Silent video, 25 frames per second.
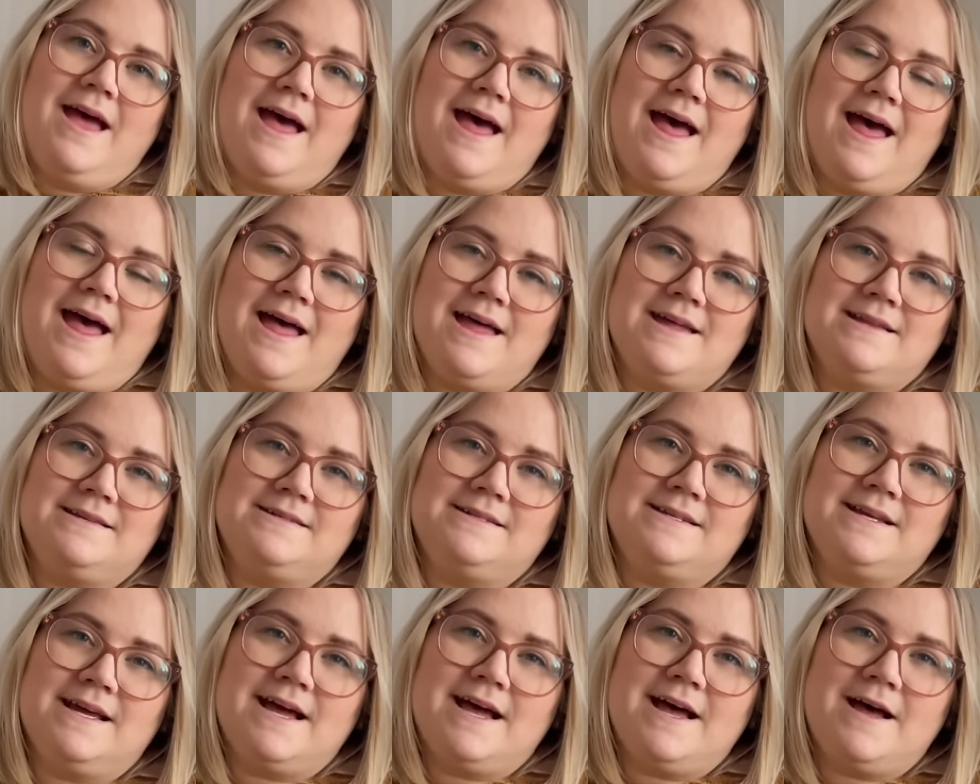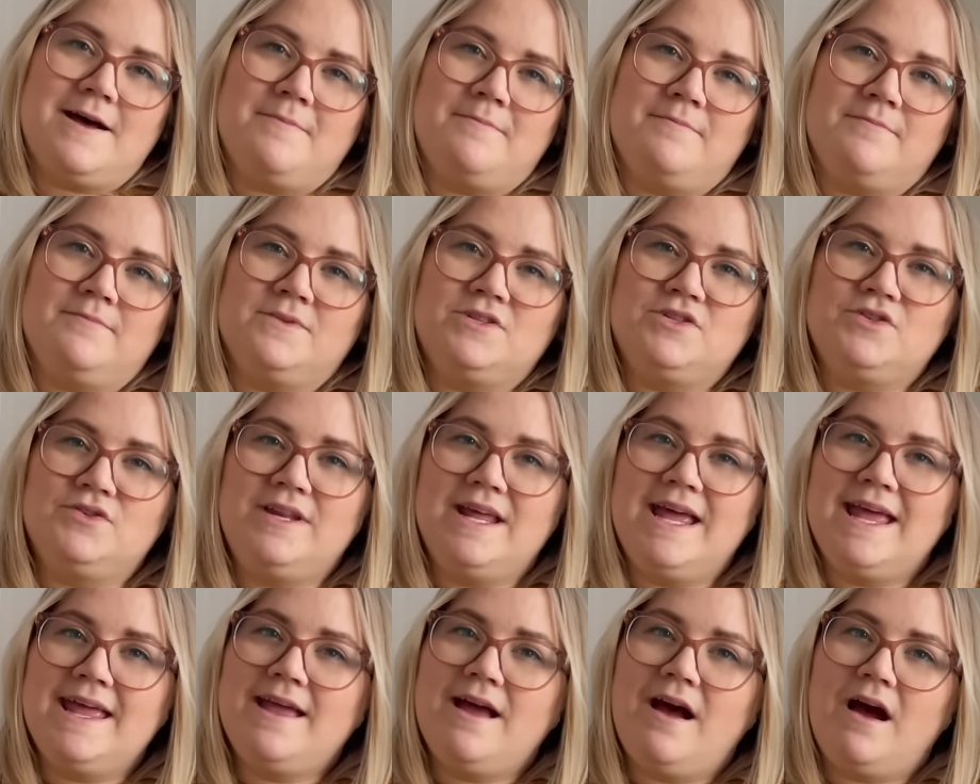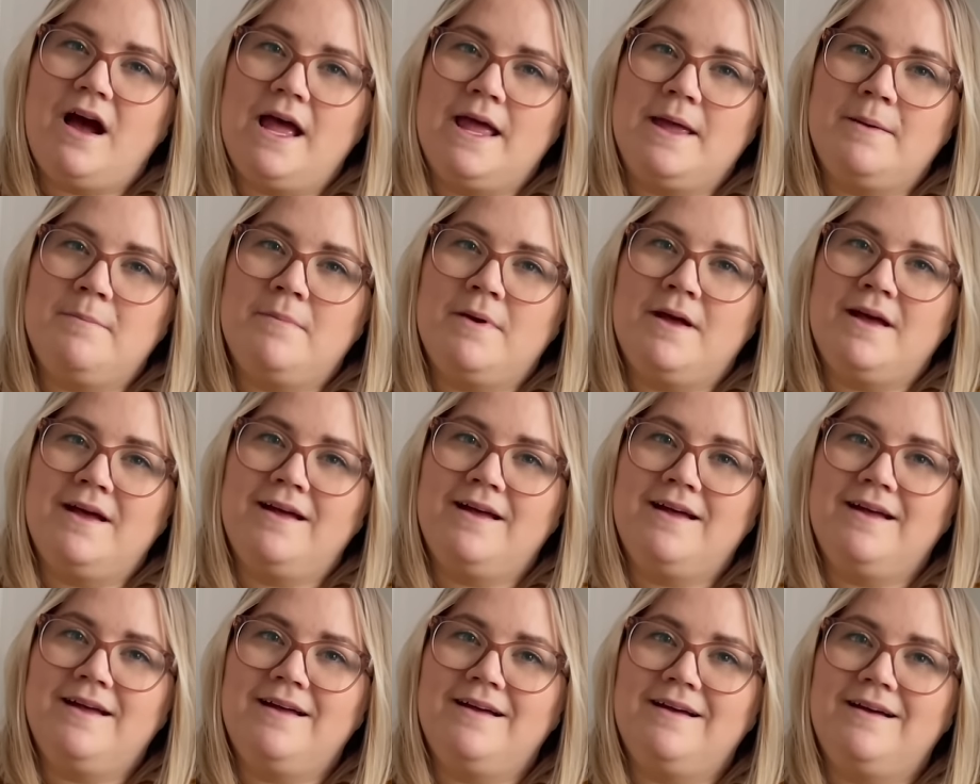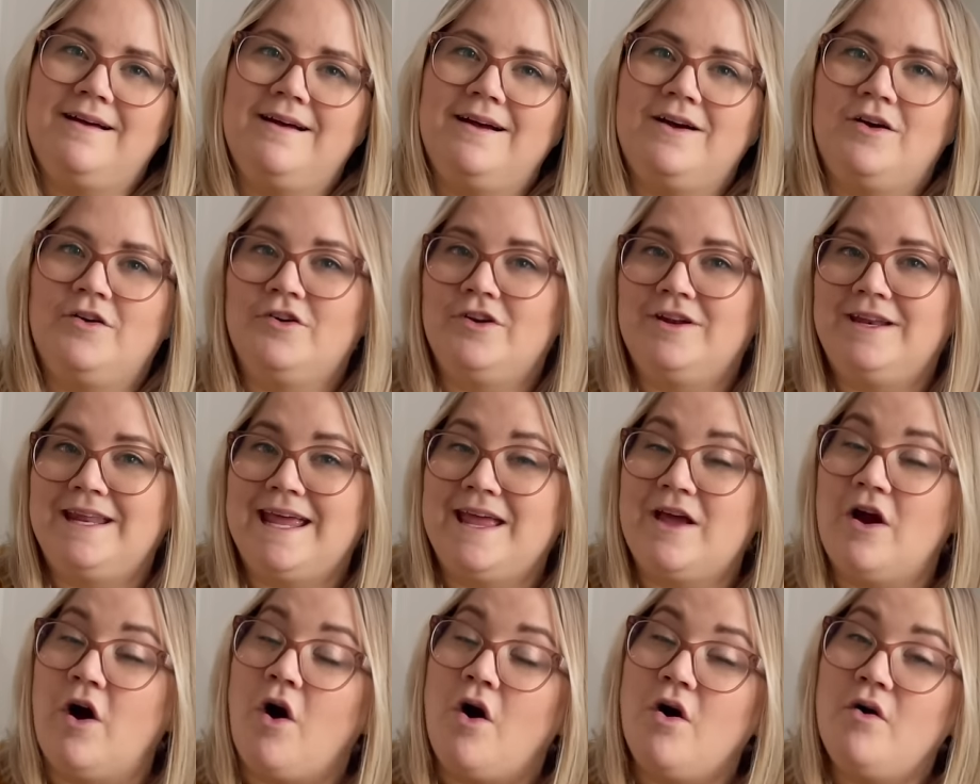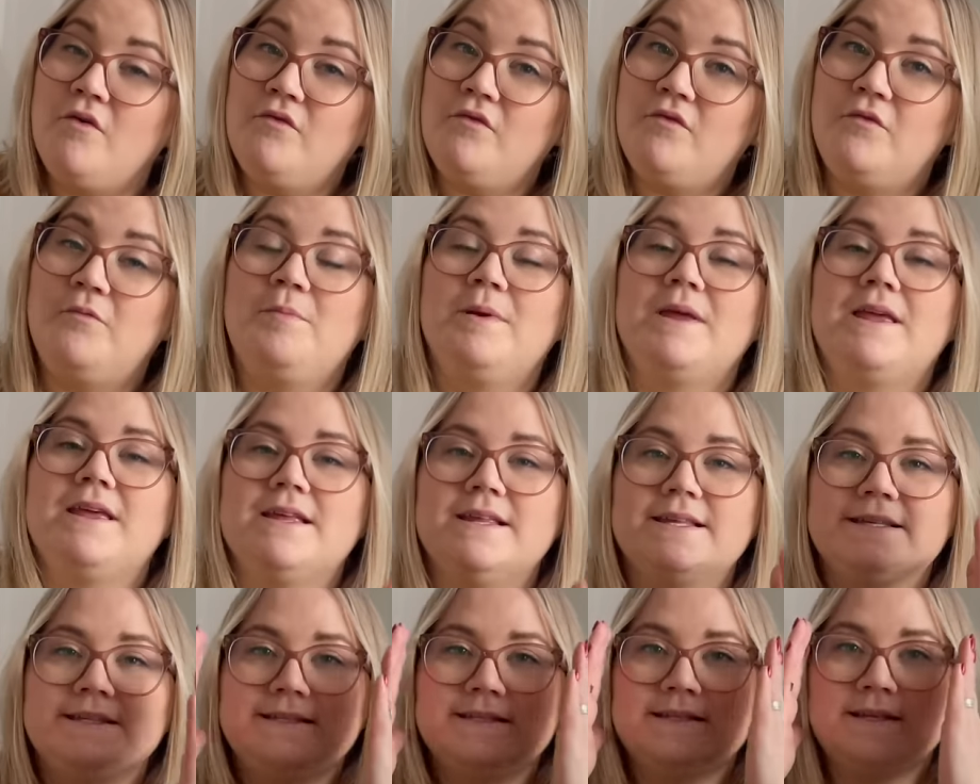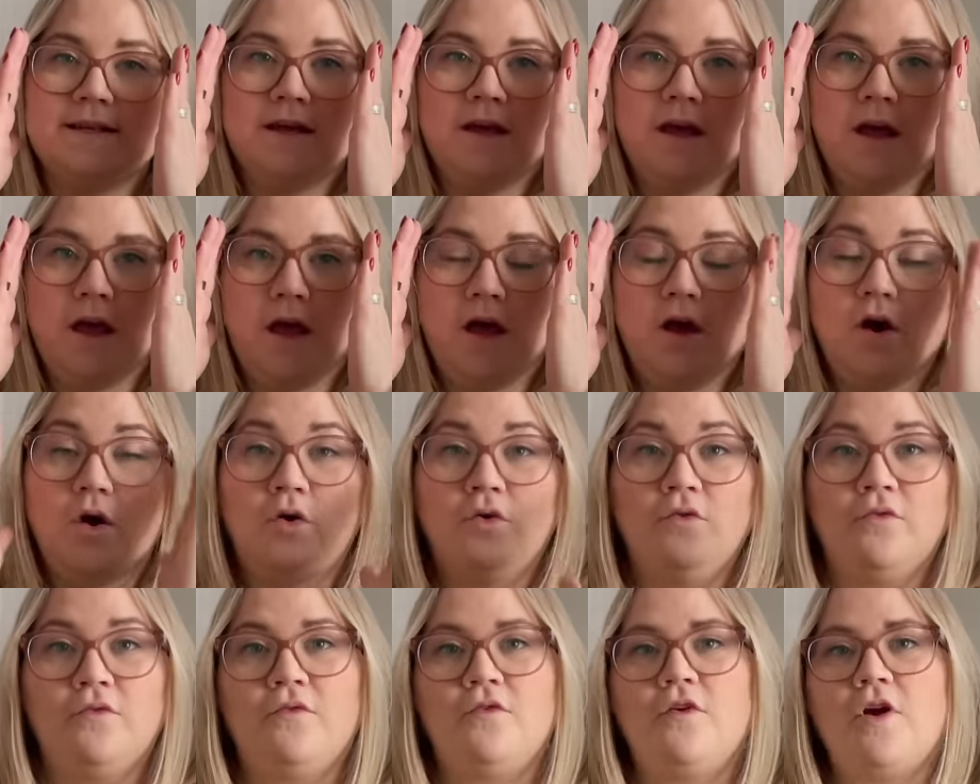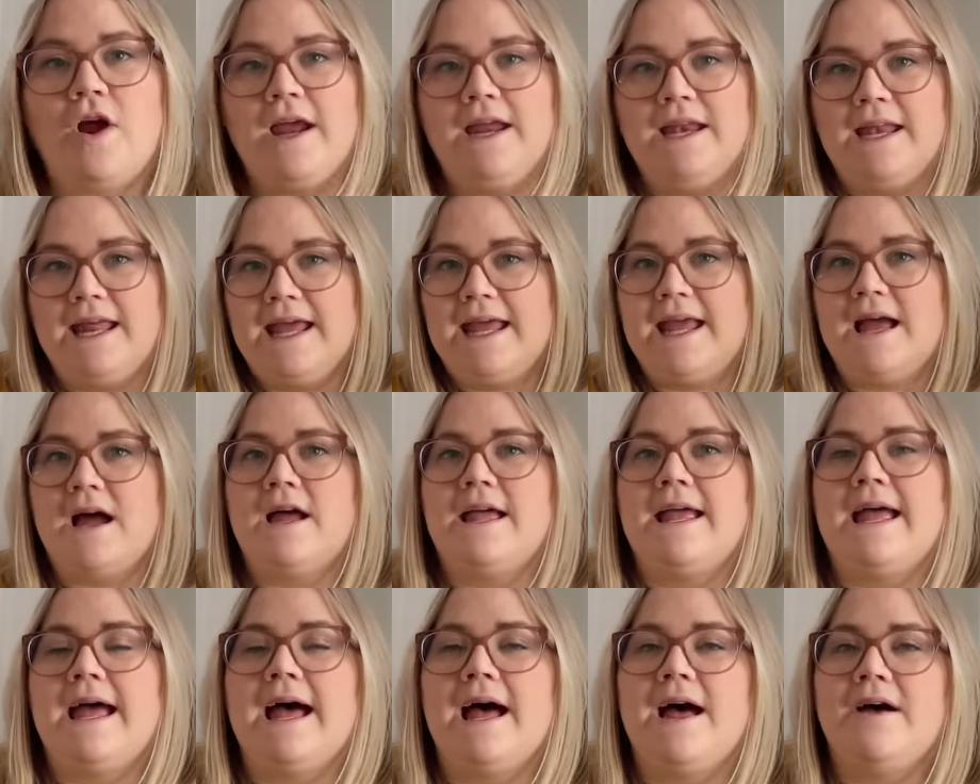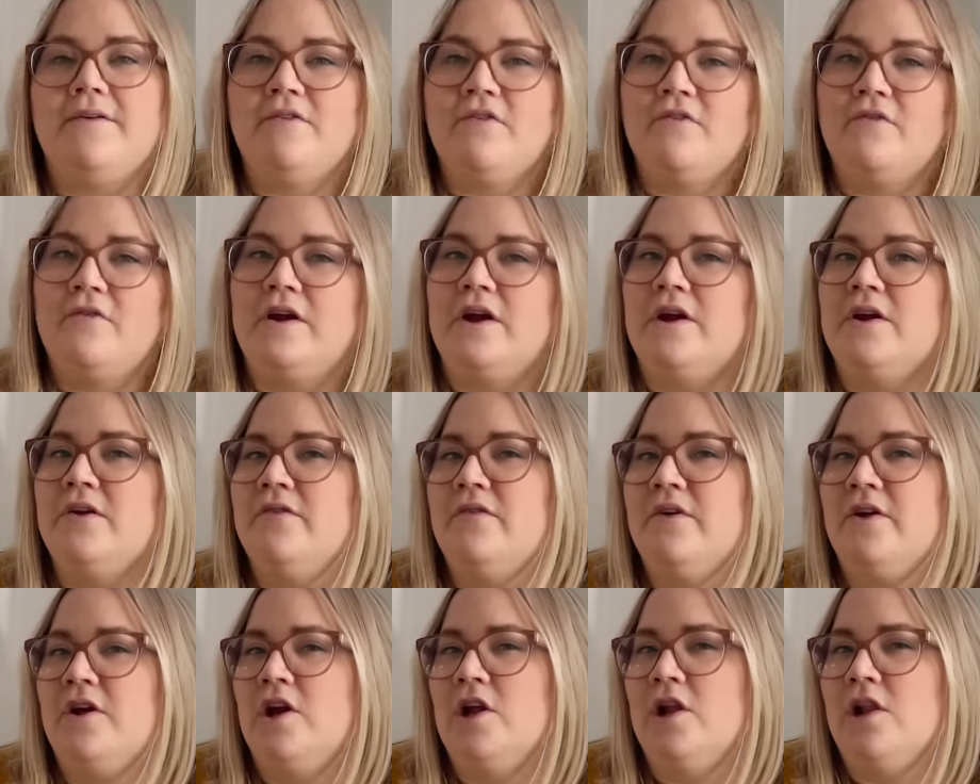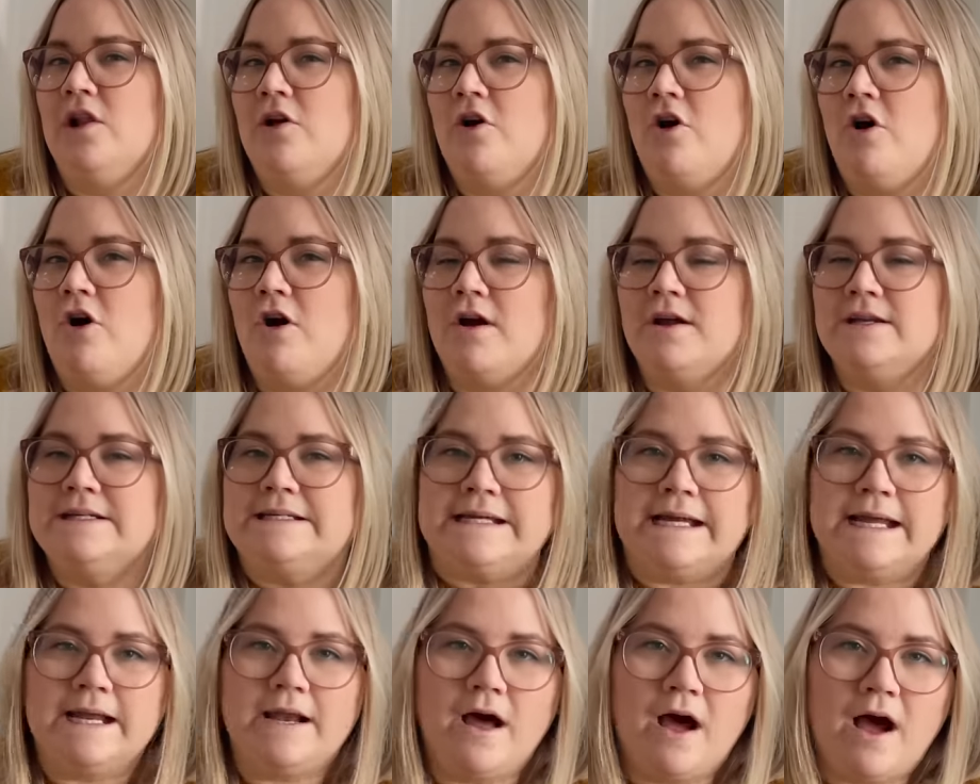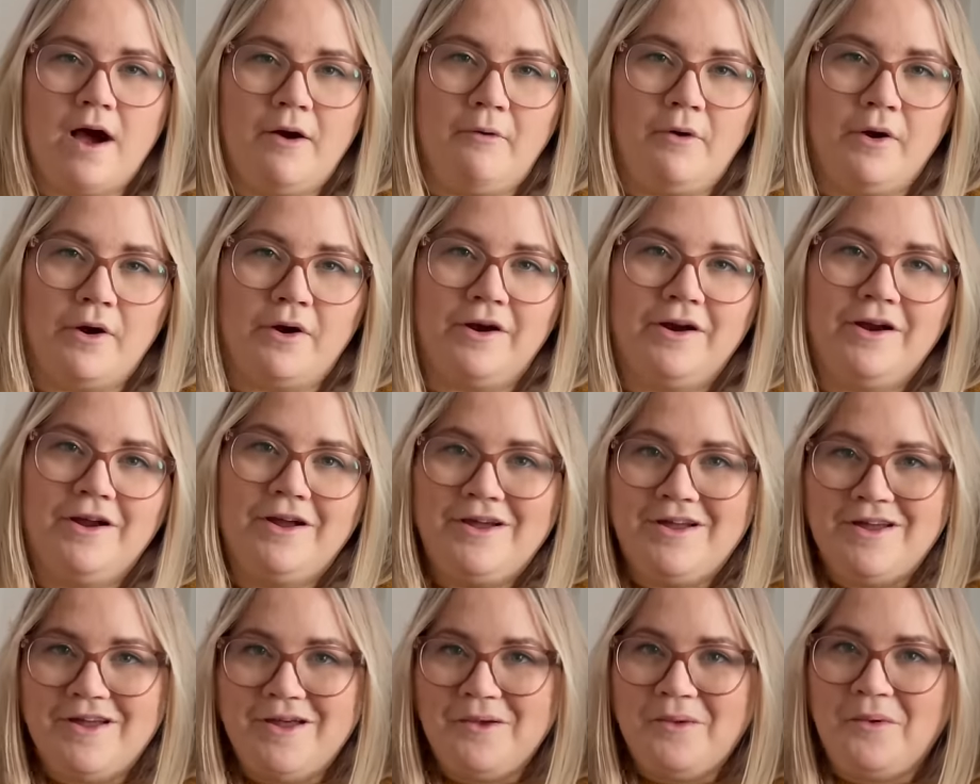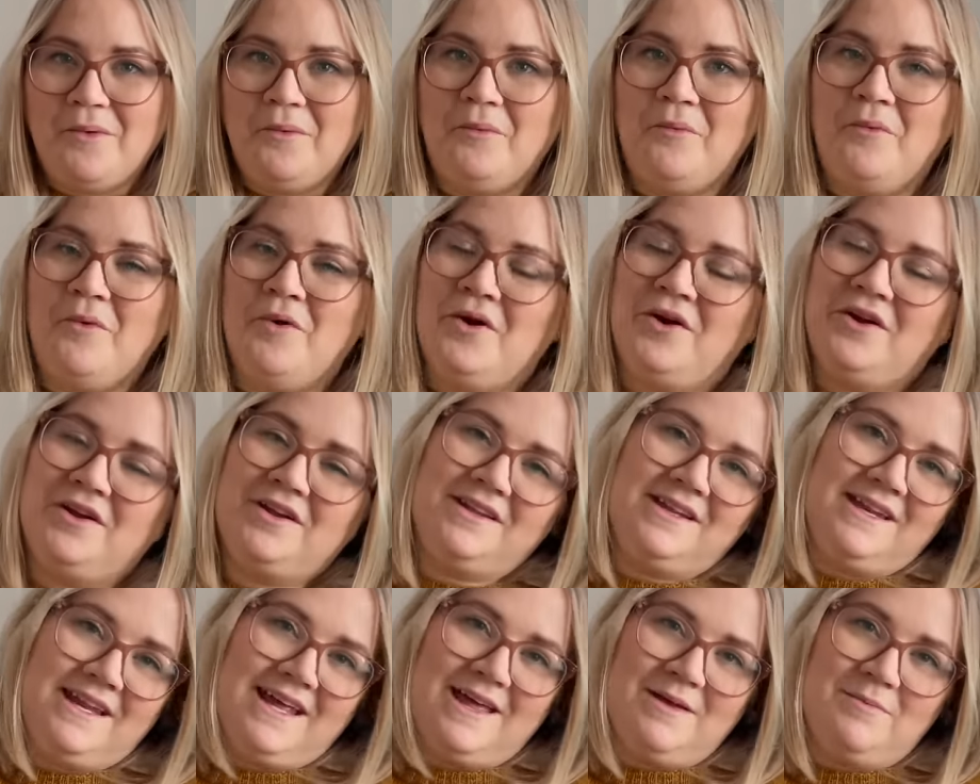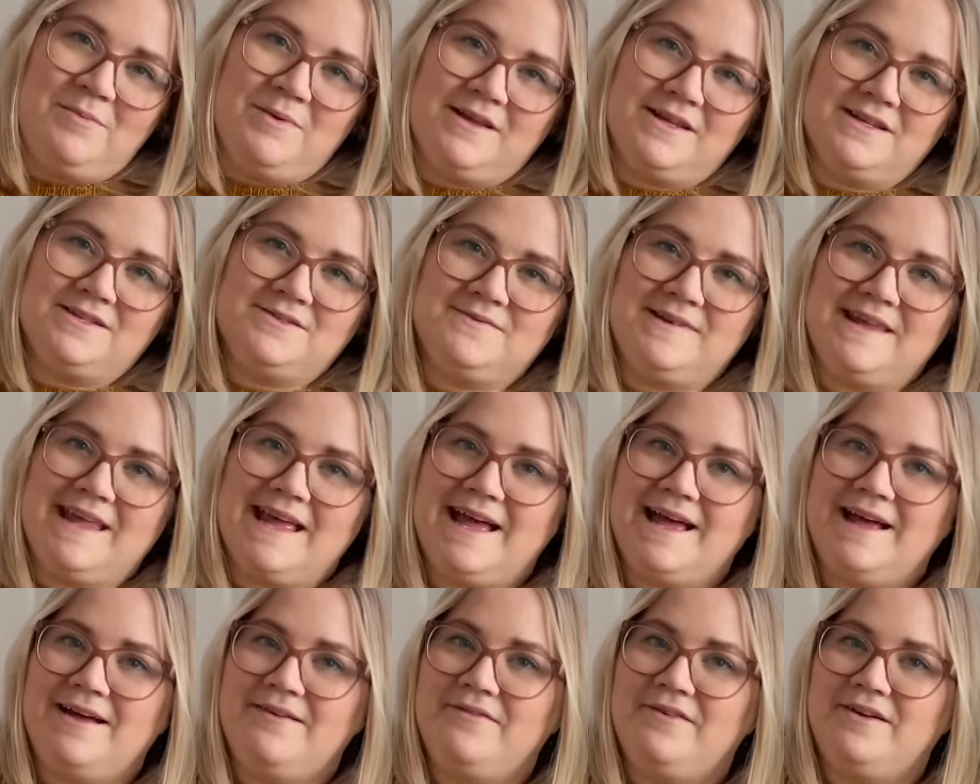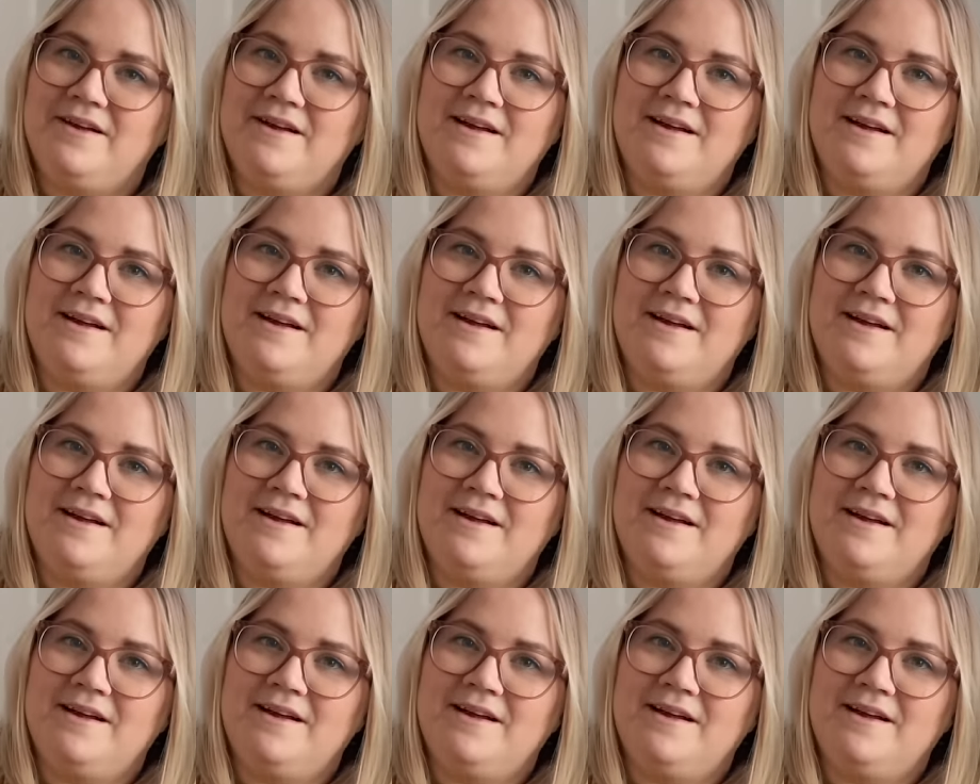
and today I'm on a day off, because on Friday I have a very, very long 10-hour work day, because we have